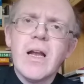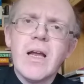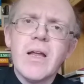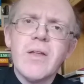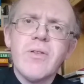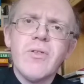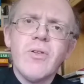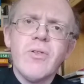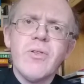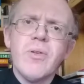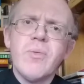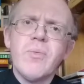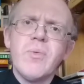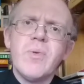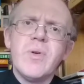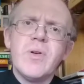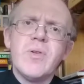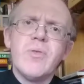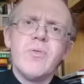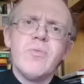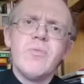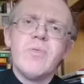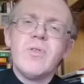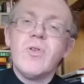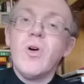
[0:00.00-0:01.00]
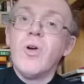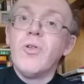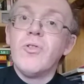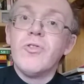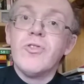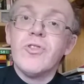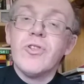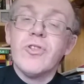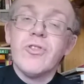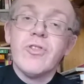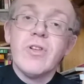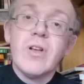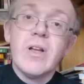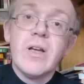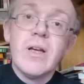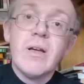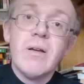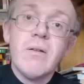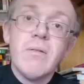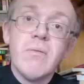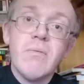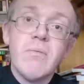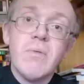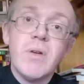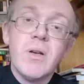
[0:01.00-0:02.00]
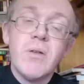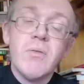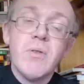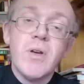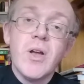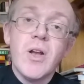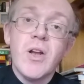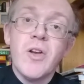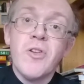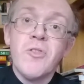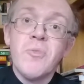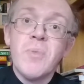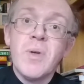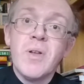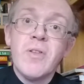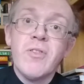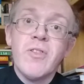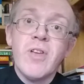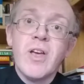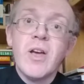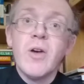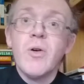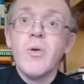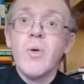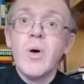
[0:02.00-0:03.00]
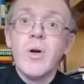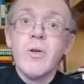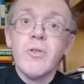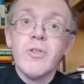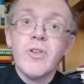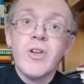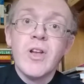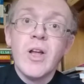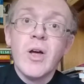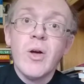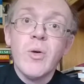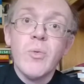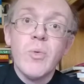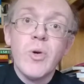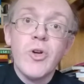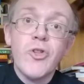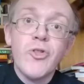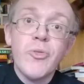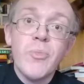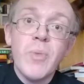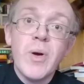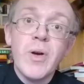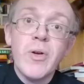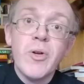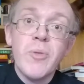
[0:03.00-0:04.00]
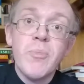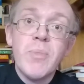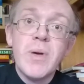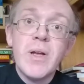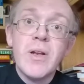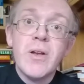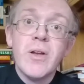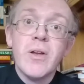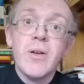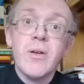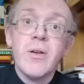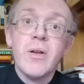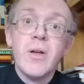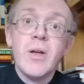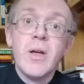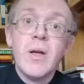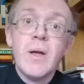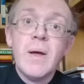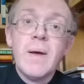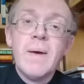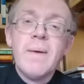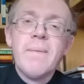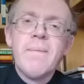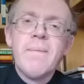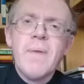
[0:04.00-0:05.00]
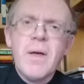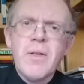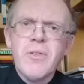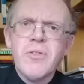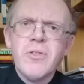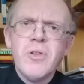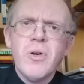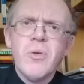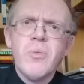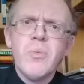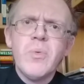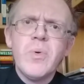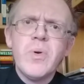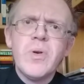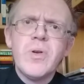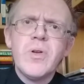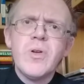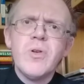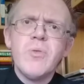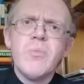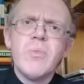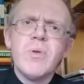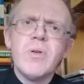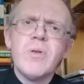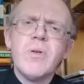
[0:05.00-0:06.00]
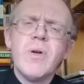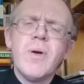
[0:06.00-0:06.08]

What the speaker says: It's not something we do consciously. We don't get out of bed and say, oh, well, today I'll worship my own opinion. That's not what we do, but